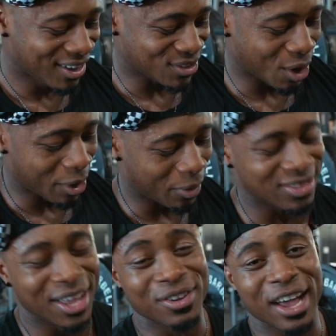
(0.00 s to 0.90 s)
So I want to
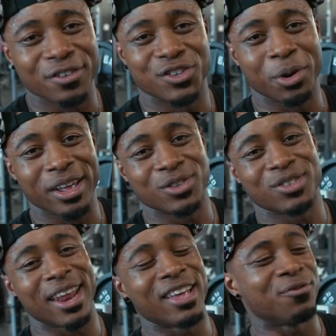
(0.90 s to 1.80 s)
thank you guys for tuning into
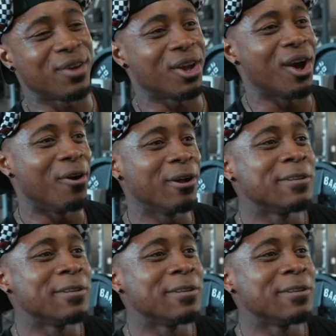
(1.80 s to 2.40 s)
today's video.